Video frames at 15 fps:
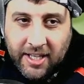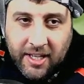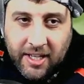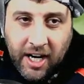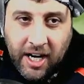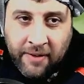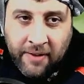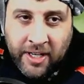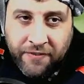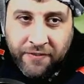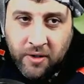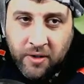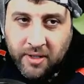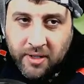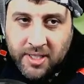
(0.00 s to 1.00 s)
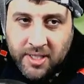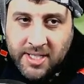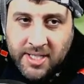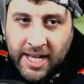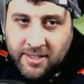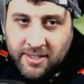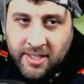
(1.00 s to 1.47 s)
I mean, if you look at the
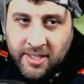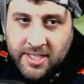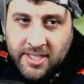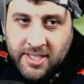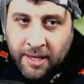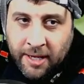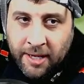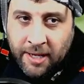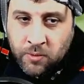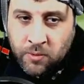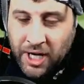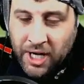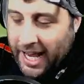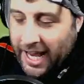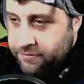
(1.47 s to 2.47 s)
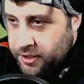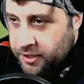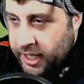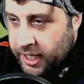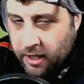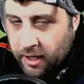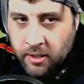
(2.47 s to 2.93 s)
stats of this game, which I haven't
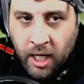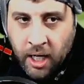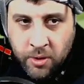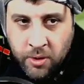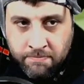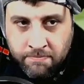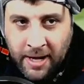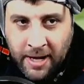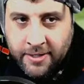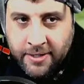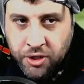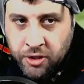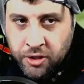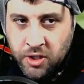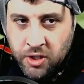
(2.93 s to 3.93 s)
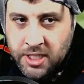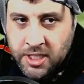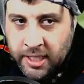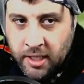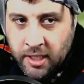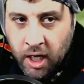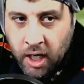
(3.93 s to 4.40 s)
yet, I would imagine you'd see
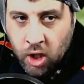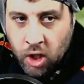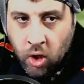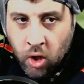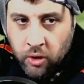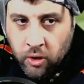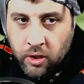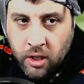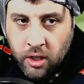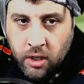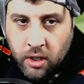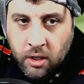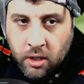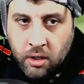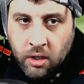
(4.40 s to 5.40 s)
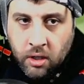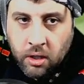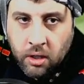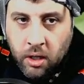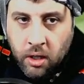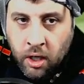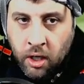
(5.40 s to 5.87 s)
a lot
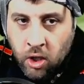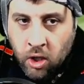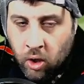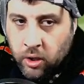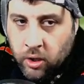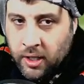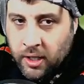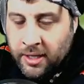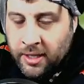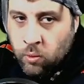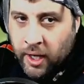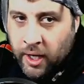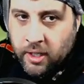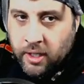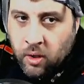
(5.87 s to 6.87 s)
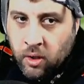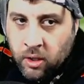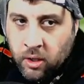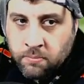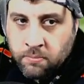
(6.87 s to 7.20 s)
in the white column.